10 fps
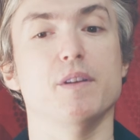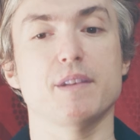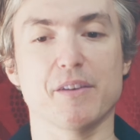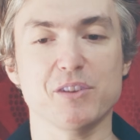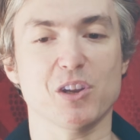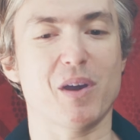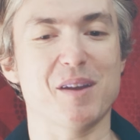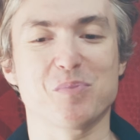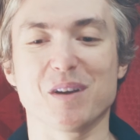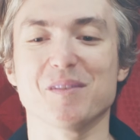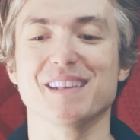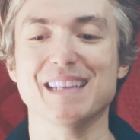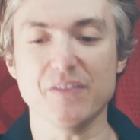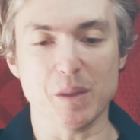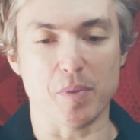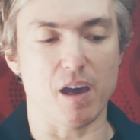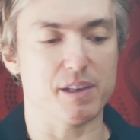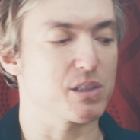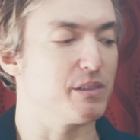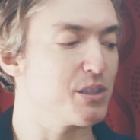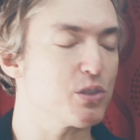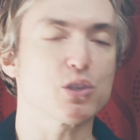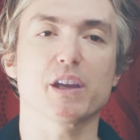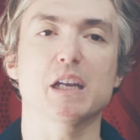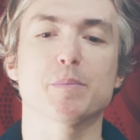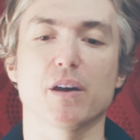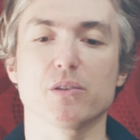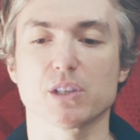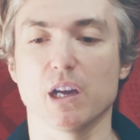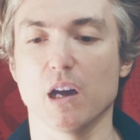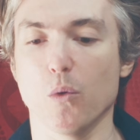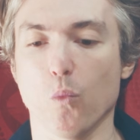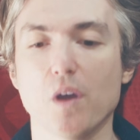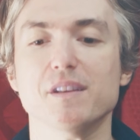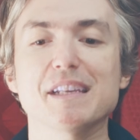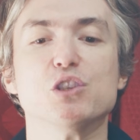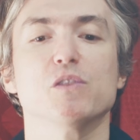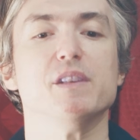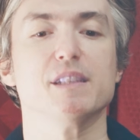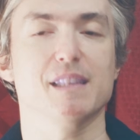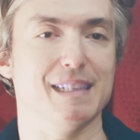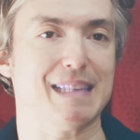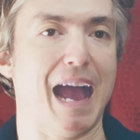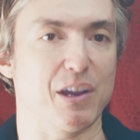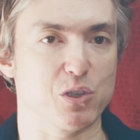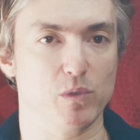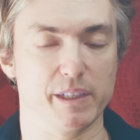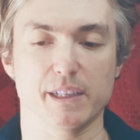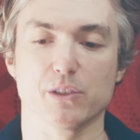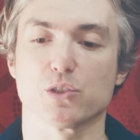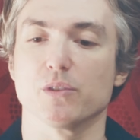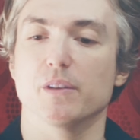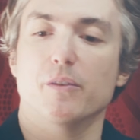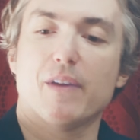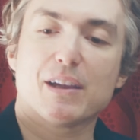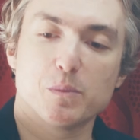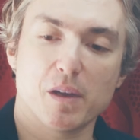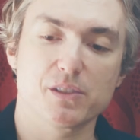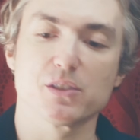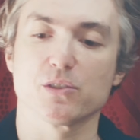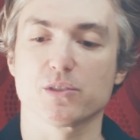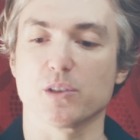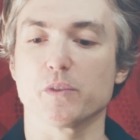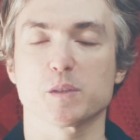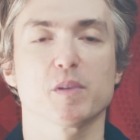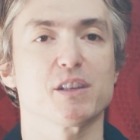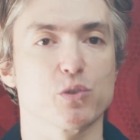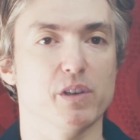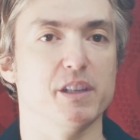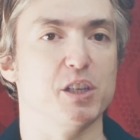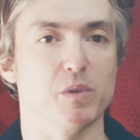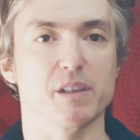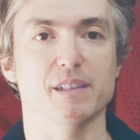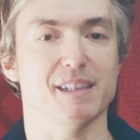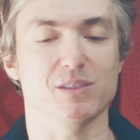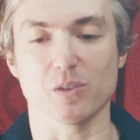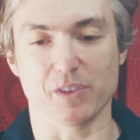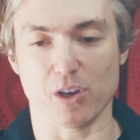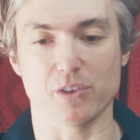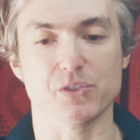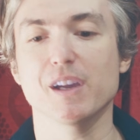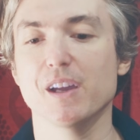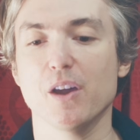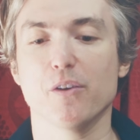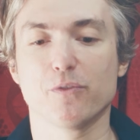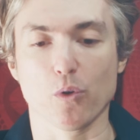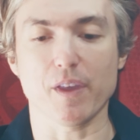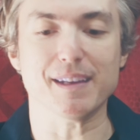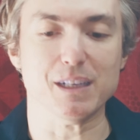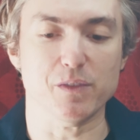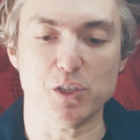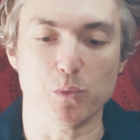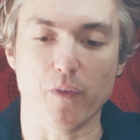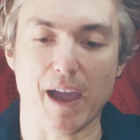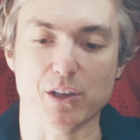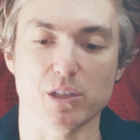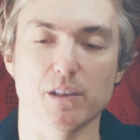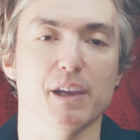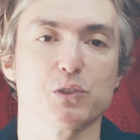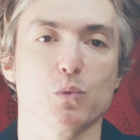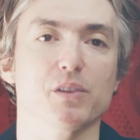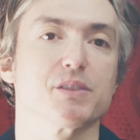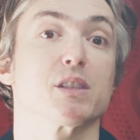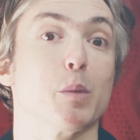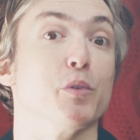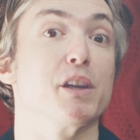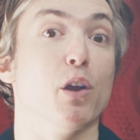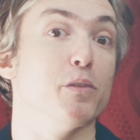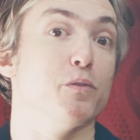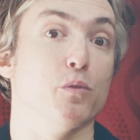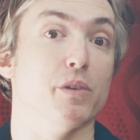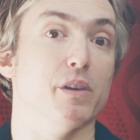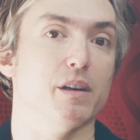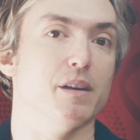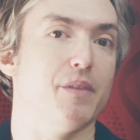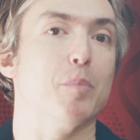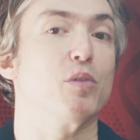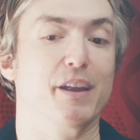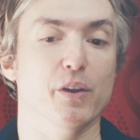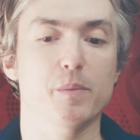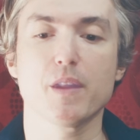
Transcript: now that you know how to put everything in the box, let's start talking about what each of these things actually is. So the faction boxes are self-explanatory. Each one contains all of the cards for that individual faction, as well as the summary card for that player.